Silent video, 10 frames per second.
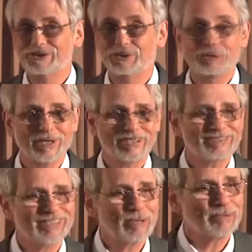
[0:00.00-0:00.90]
to
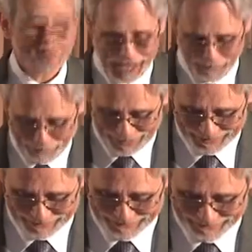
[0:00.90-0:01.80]
accept them.
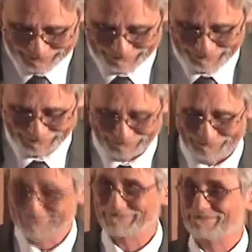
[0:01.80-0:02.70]

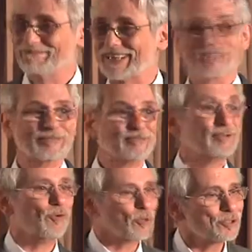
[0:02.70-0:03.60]
Think of
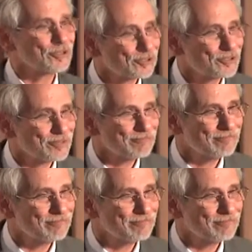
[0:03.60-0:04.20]
divorce.